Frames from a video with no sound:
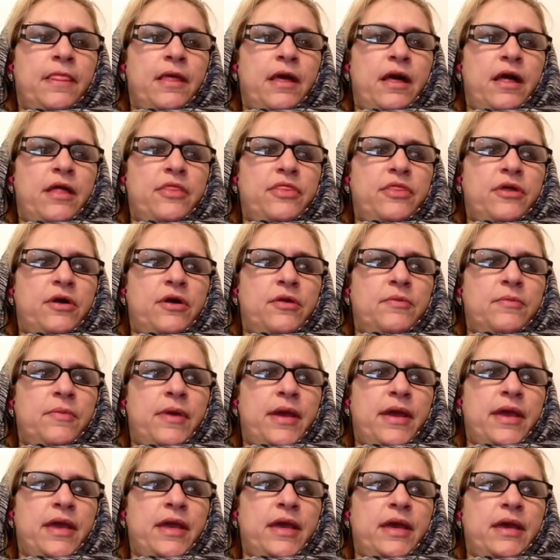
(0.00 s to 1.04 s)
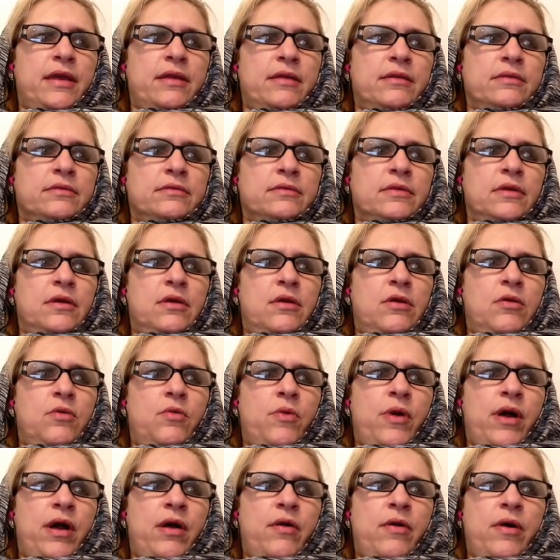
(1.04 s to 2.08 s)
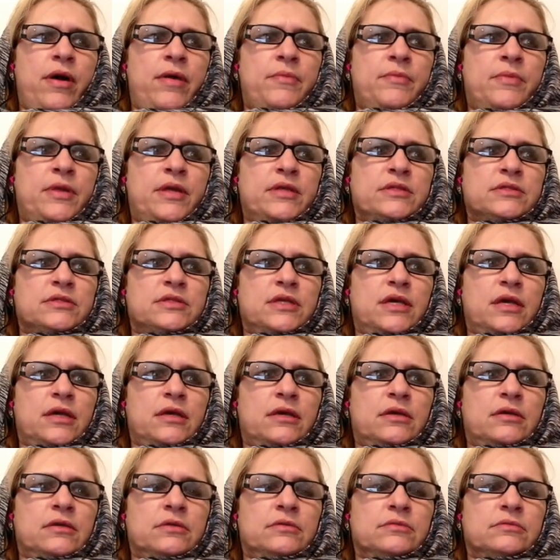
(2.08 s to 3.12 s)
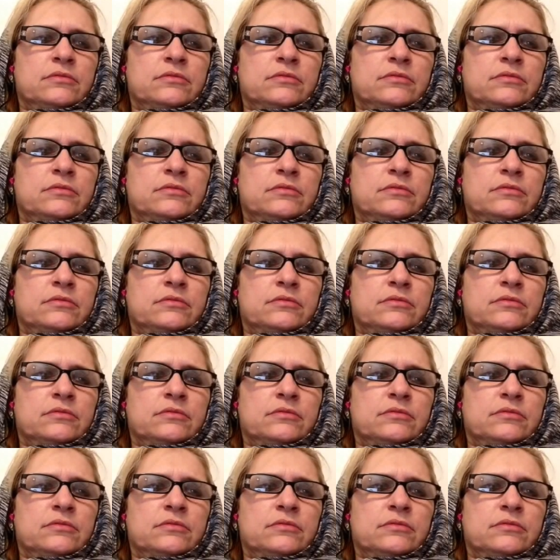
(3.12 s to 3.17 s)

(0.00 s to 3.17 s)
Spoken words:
I thought in my head, wow, I'm not sick.